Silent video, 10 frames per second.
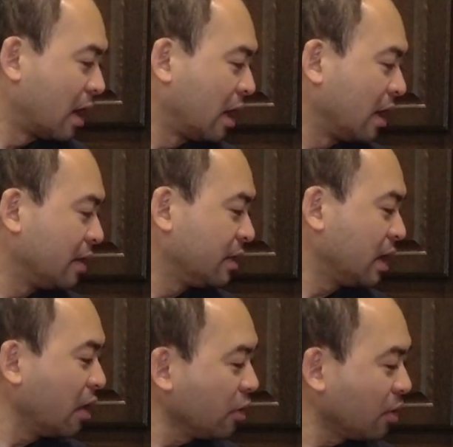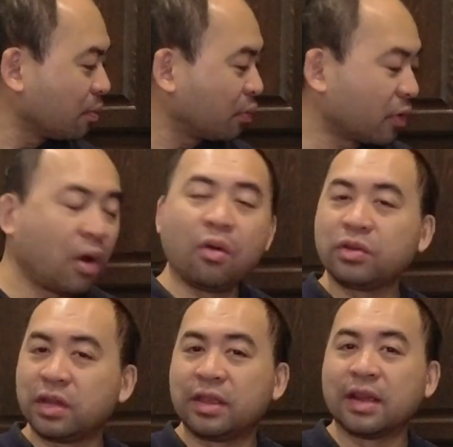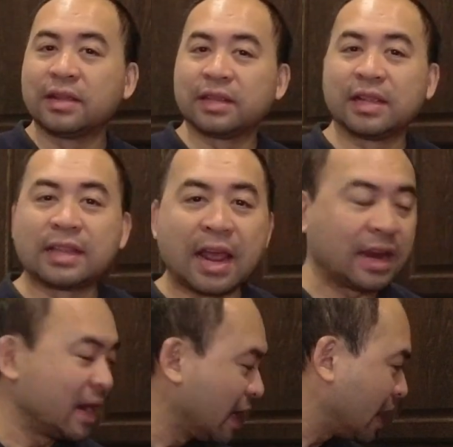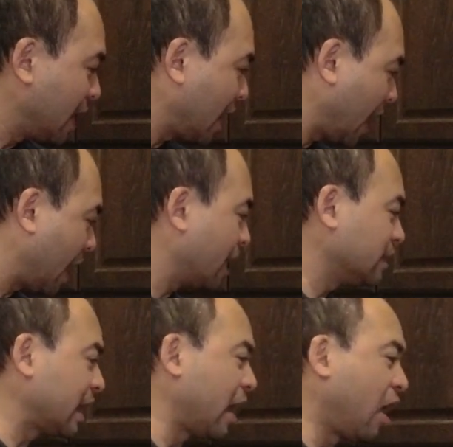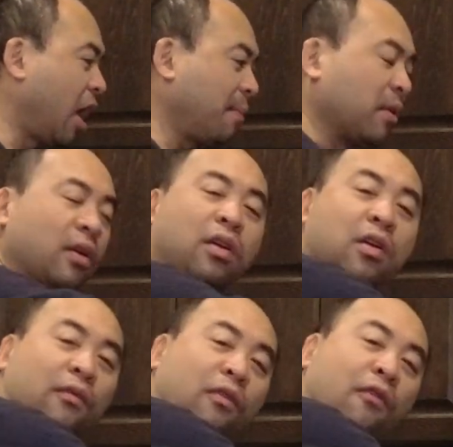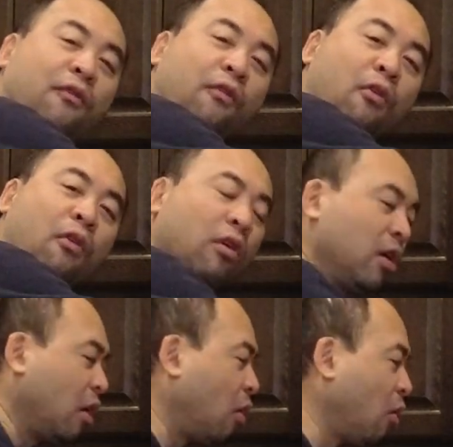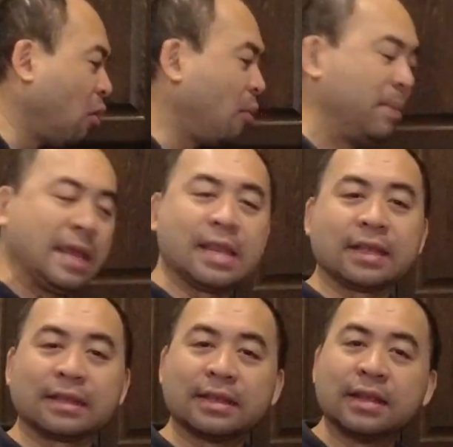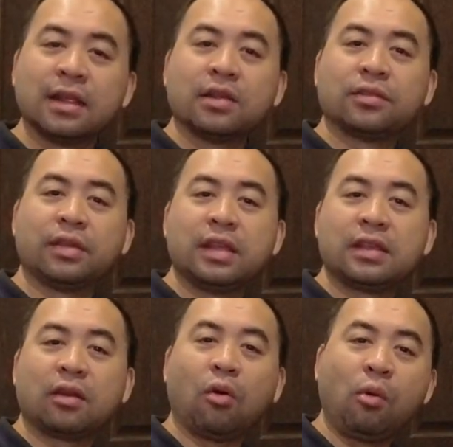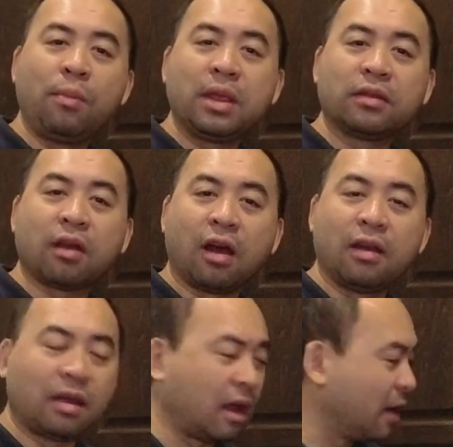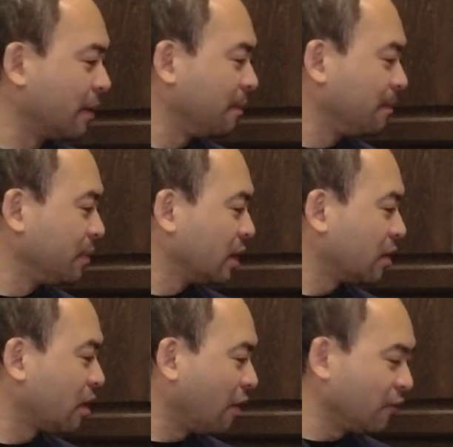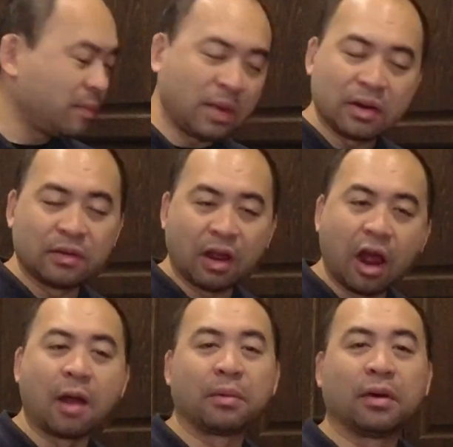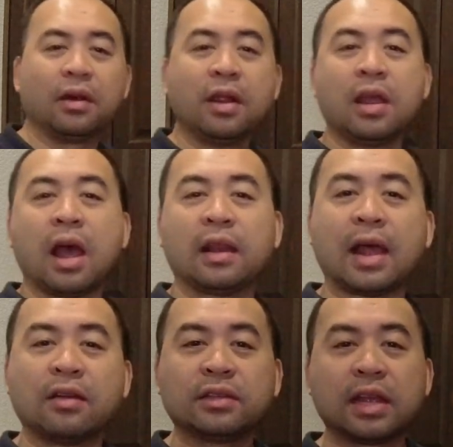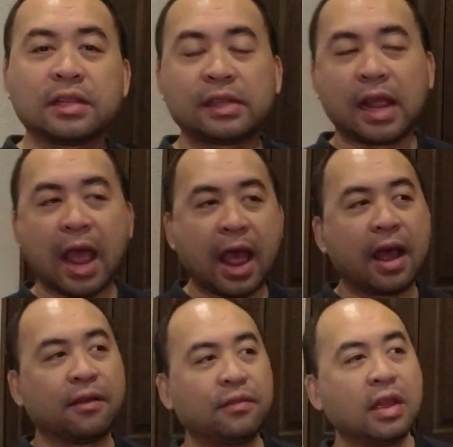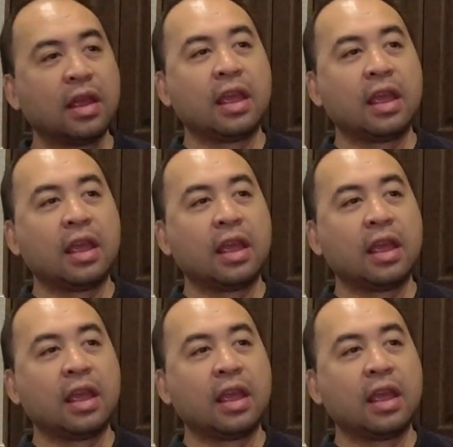The other pro to this is that it has a hopper for full whole beans. So this whole bean coffee bean hopper allows us to have